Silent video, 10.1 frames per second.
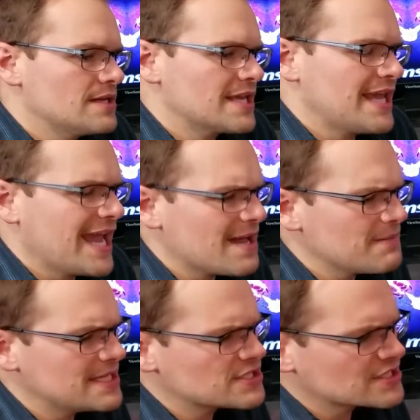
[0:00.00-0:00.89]
Cam
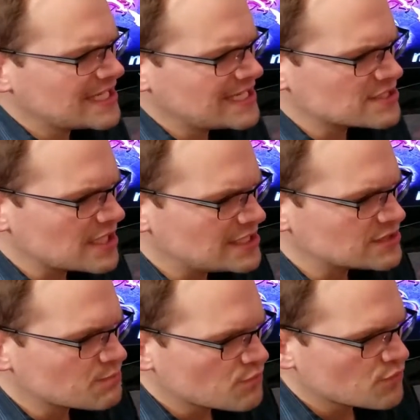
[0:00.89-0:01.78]
is is
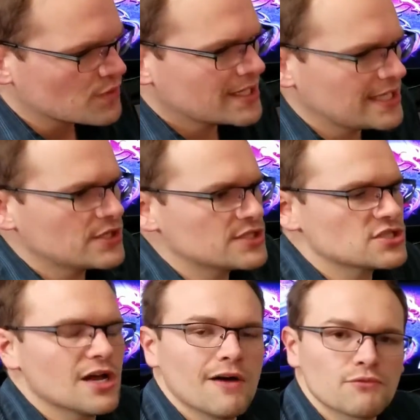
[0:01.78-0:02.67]
is pretty good
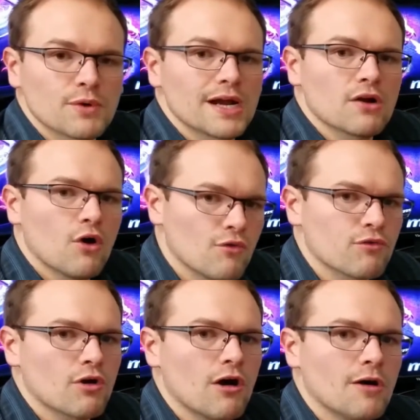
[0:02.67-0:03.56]
software
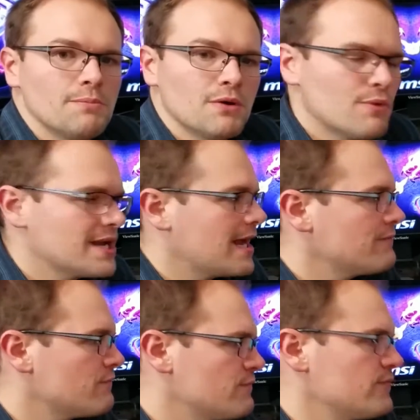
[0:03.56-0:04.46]
overall, but when I
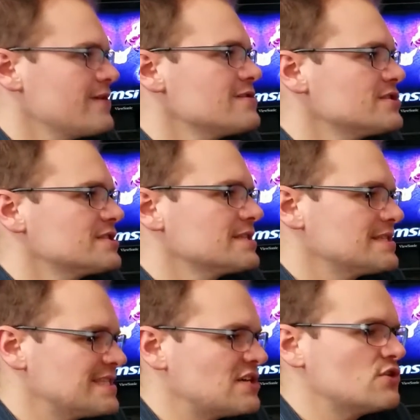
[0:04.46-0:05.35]

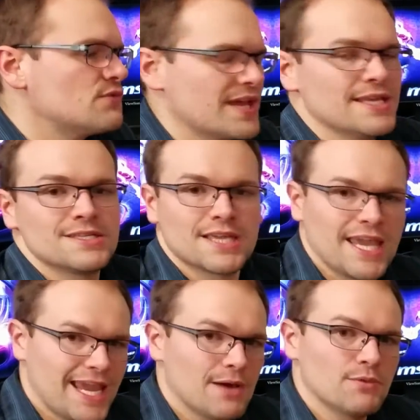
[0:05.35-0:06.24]
first dove into
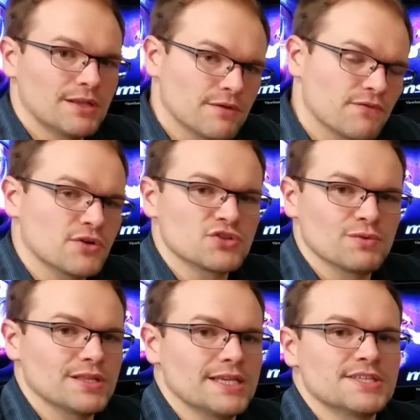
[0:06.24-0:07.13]
Cam when they were first
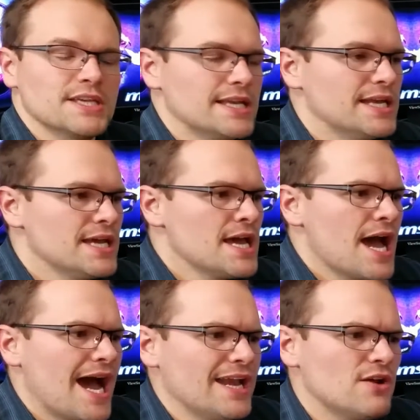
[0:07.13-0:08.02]
releasing it,
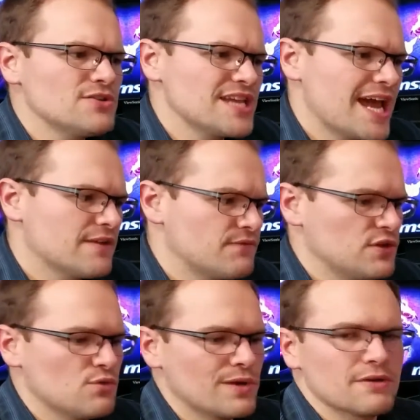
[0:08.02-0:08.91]
I noticed they had a
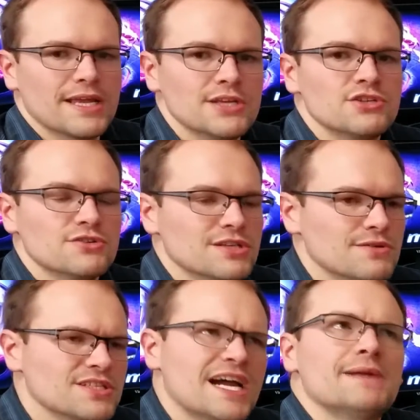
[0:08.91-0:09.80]
few weird issues. There
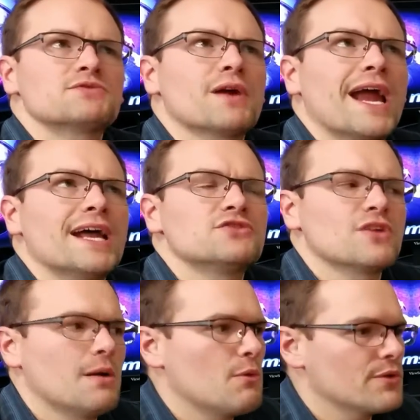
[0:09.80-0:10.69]
was times where I had
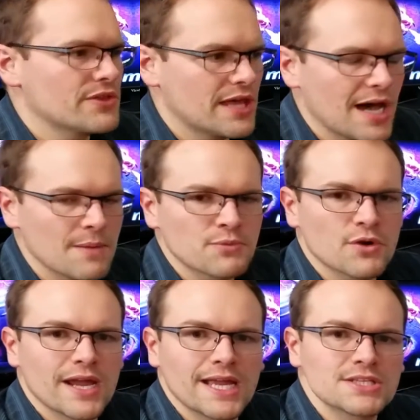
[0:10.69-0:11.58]
trouble with the
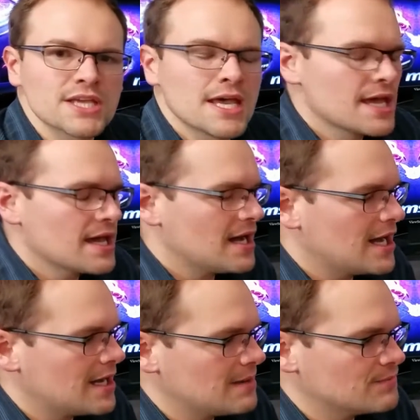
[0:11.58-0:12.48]
upgrades.
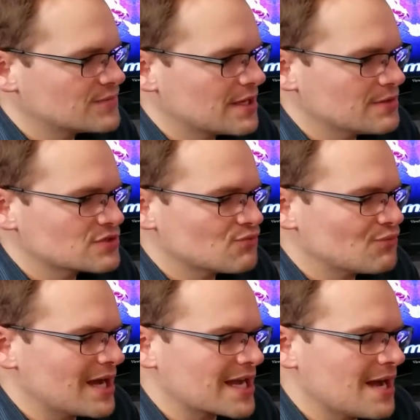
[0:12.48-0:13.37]
Um, there was
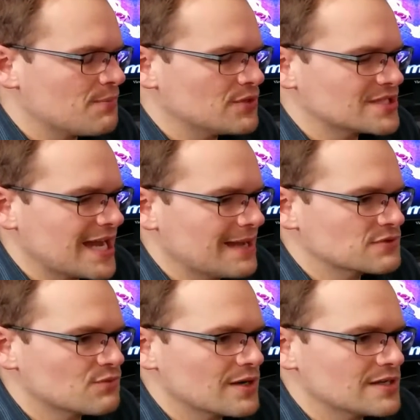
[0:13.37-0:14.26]
a couple of
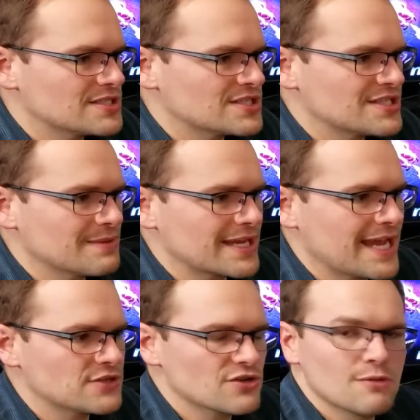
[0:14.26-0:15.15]
times where it just seemed like I
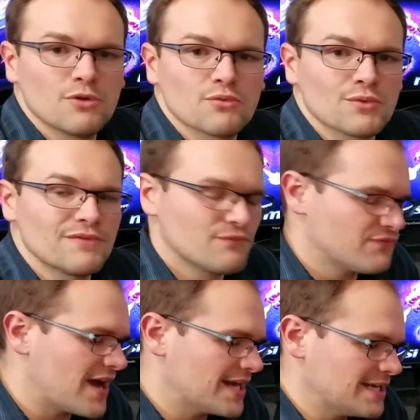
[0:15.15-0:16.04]
had trouble
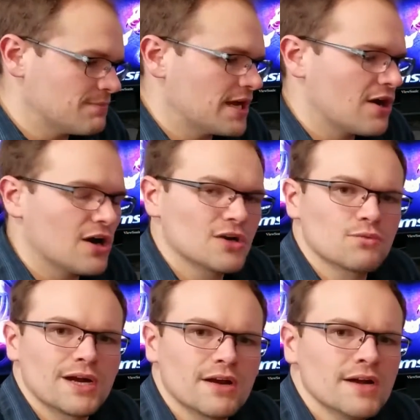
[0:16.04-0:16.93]
finding my
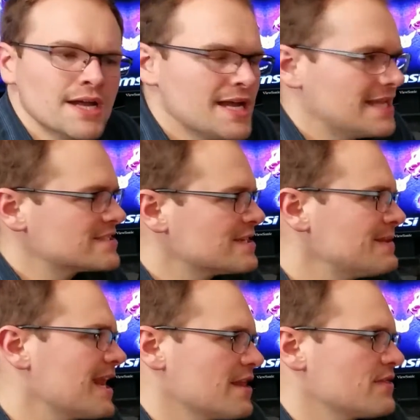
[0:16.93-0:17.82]
hardware. And some
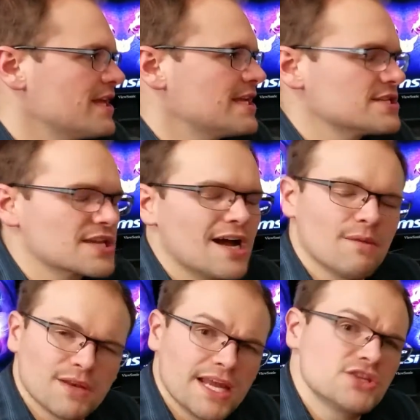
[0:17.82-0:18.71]
of that I think is a
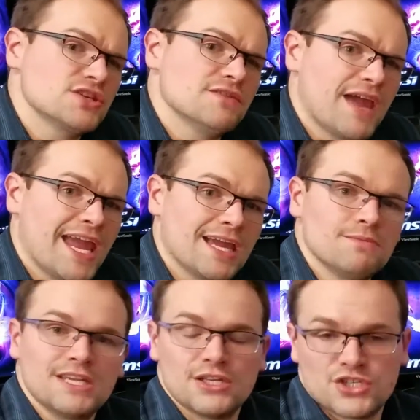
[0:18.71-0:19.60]
combination of
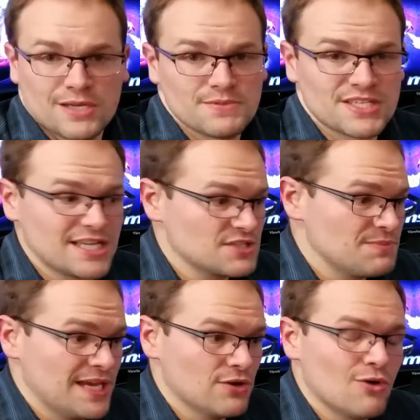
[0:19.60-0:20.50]
AMD chipsets
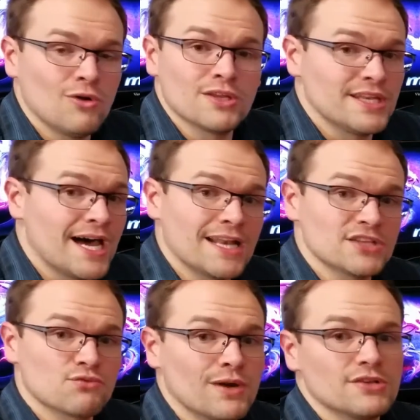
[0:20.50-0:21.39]
being old and not
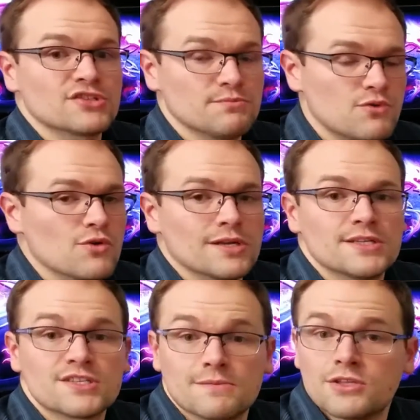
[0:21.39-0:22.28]
as well supported
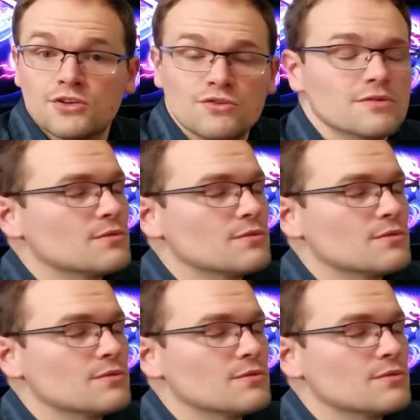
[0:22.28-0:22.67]
as some of the newer